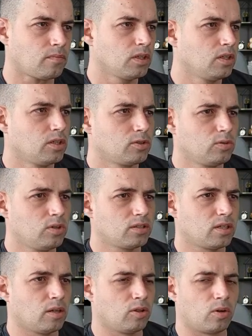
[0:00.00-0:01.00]
As soon as
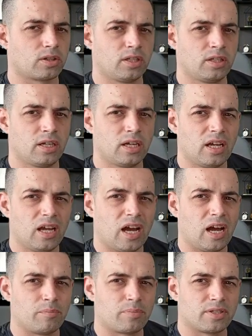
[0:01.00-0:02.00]
I logged in,
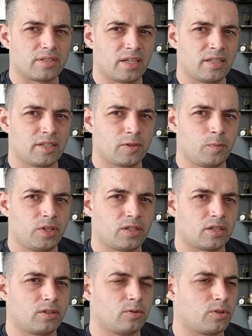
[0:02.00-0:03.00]
I'm presented with a
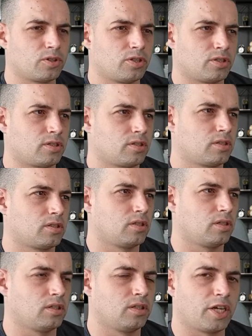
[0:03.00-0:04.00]
gorgeous
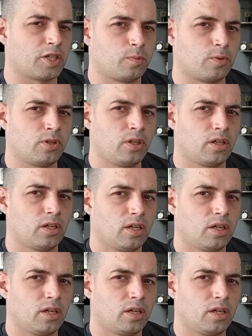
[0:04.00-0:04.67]
dashboard,